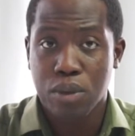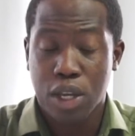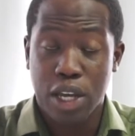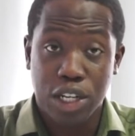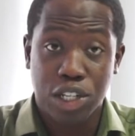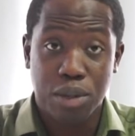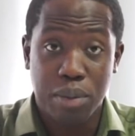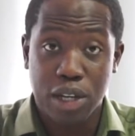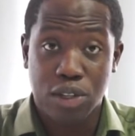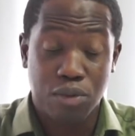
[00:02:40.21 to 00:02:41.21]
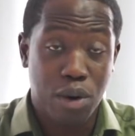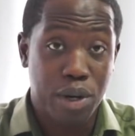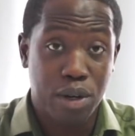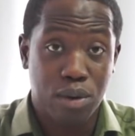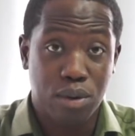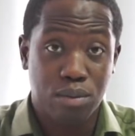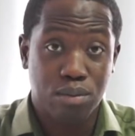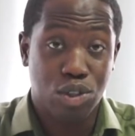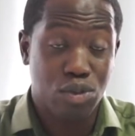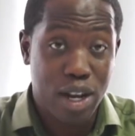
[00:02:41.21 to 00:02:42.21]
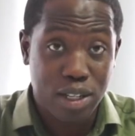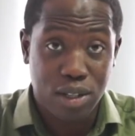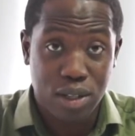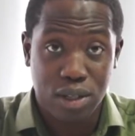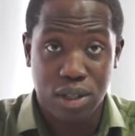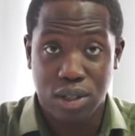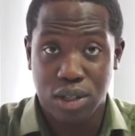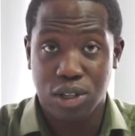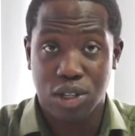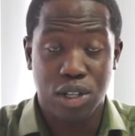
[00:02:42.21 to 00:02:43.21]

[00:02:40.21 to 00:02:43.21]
he actually makes a very drastic decision.